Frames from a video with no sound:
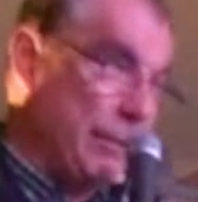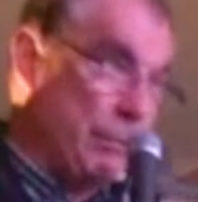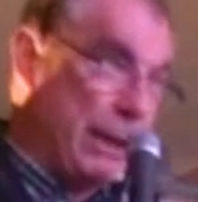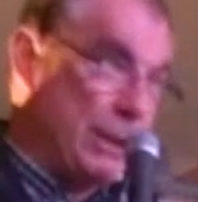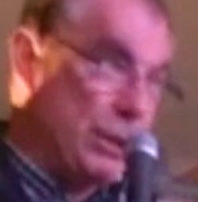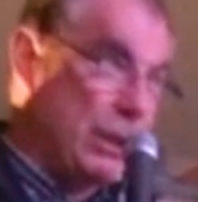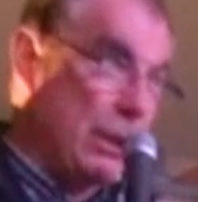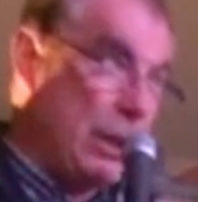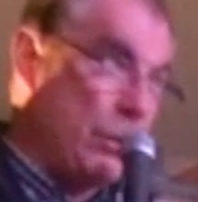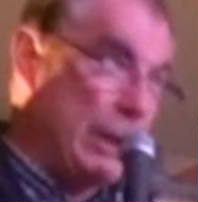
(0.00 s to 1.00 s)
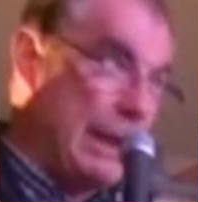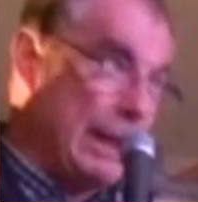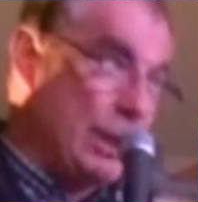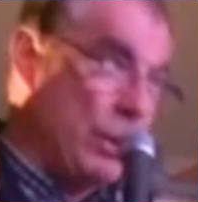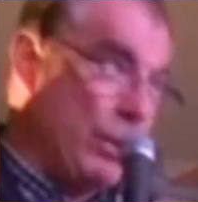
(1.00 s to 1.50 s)
of the budget, and I would
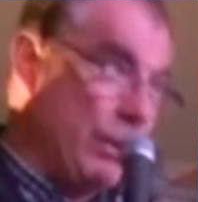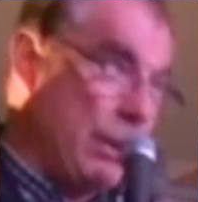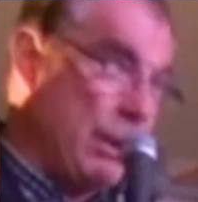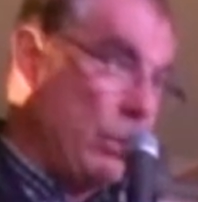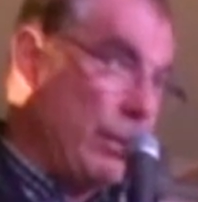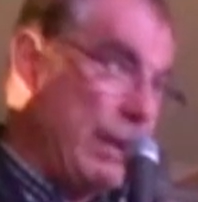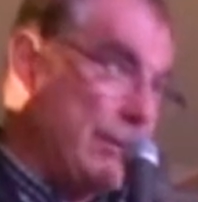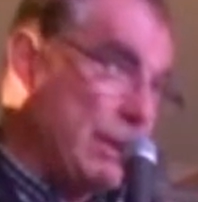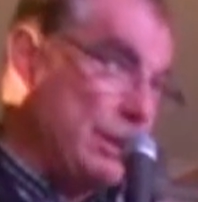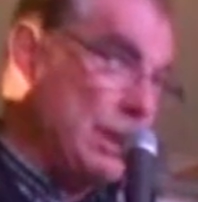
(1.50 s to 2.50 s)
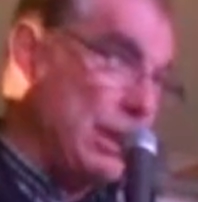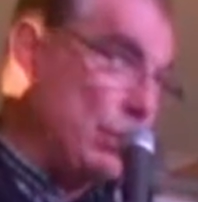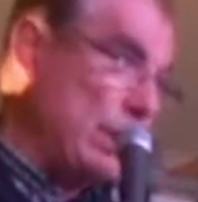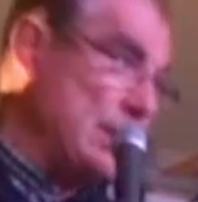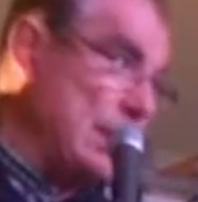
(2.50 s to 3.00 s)
argue with
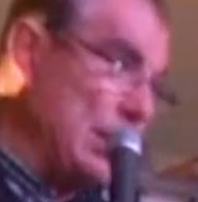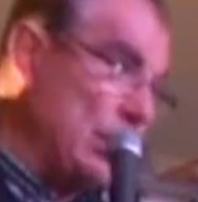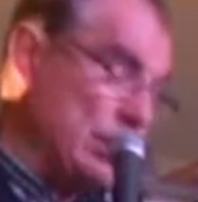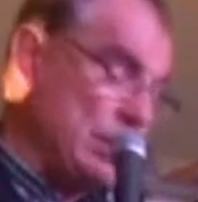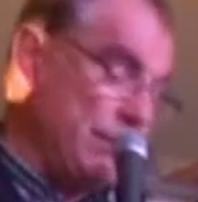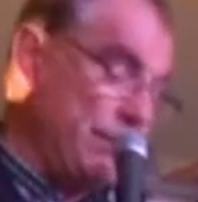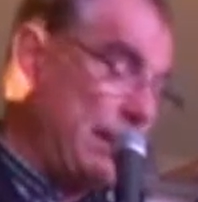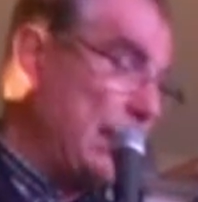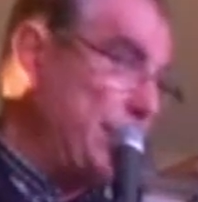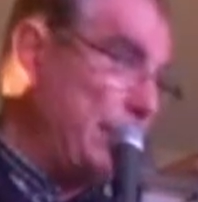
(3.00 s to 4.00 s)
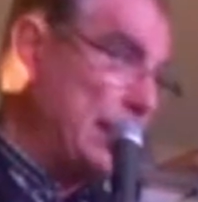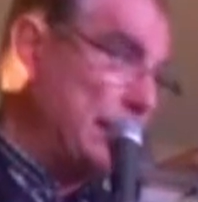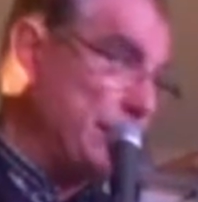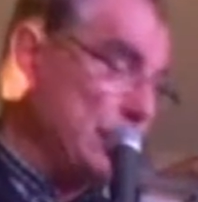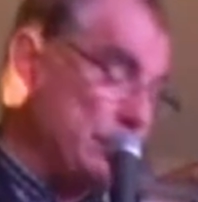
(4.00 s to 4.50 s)
ever-decreasing cost of
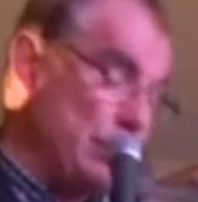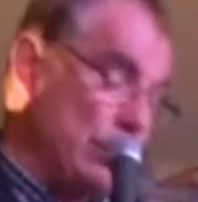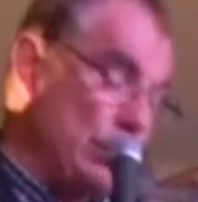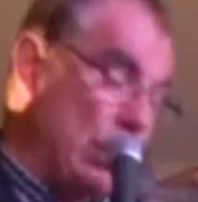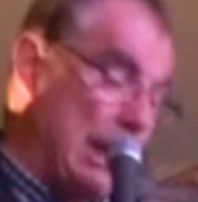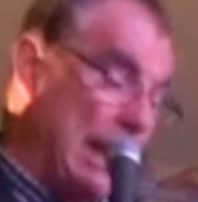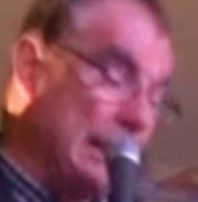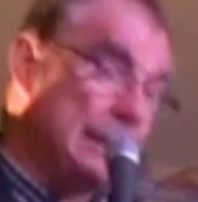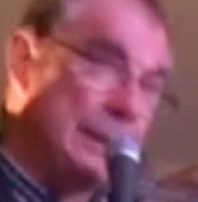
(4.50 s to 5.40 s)
effectiveness per dollar.